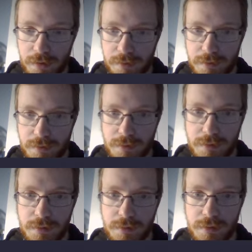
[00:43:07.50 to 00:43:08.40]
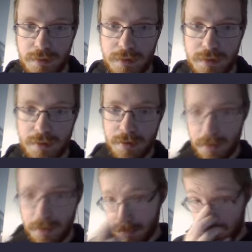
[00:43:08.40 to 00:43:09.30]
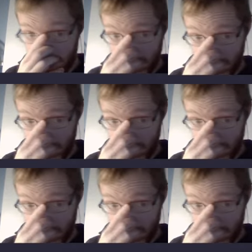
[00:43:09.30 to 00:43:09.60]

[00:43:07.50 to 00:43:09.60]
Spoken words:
(silence)